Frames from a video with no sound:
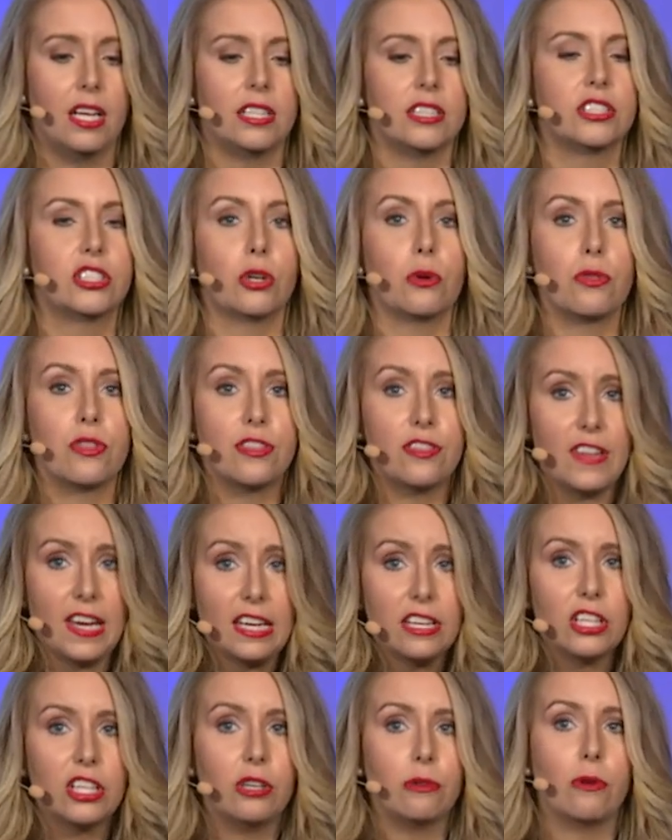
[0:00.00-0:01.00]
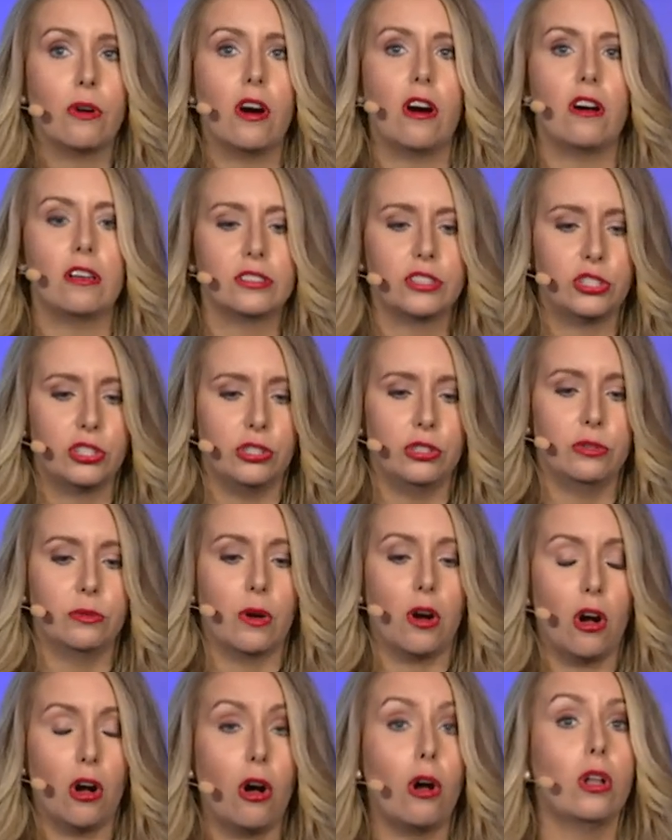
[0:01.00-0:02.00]
So thank you all to
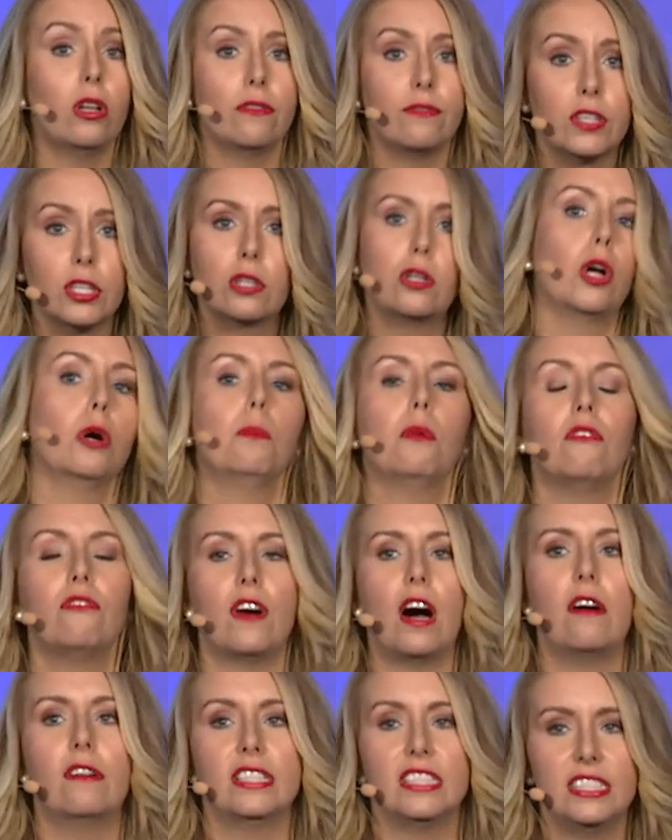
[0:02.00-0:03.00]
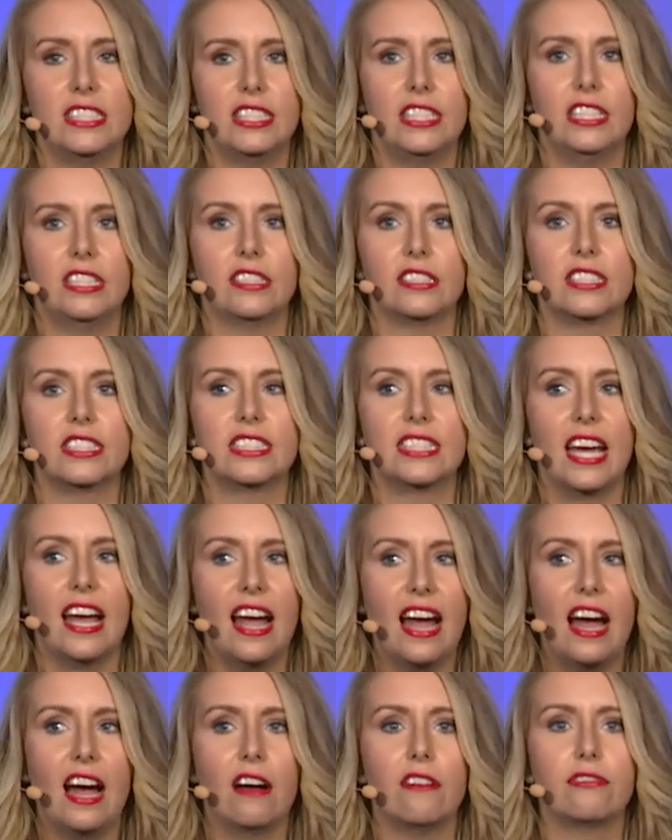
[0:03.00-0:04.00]
all of the global volunteers that
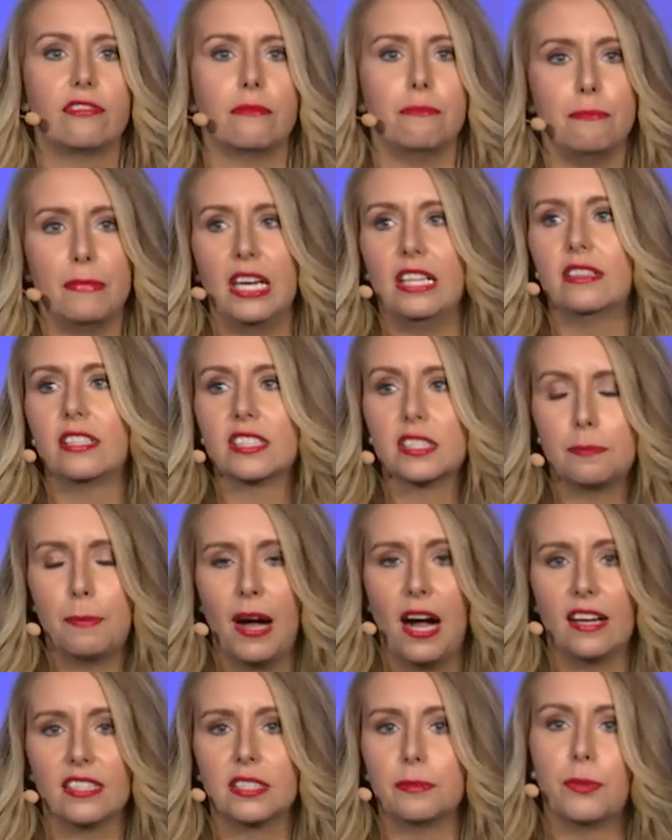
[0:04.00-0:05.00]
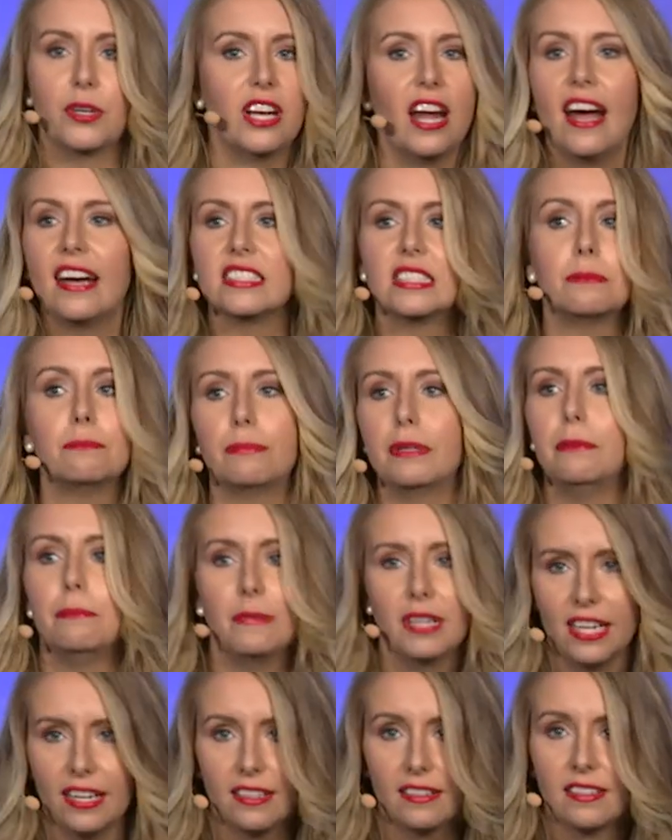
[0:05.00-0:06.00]
have made this possible. It hasn't been
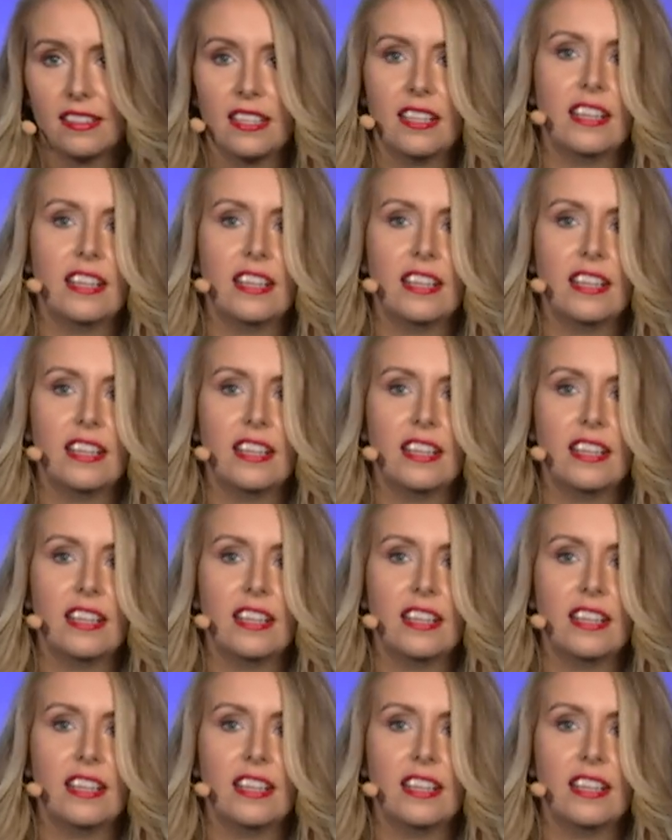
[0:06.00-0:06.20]
me.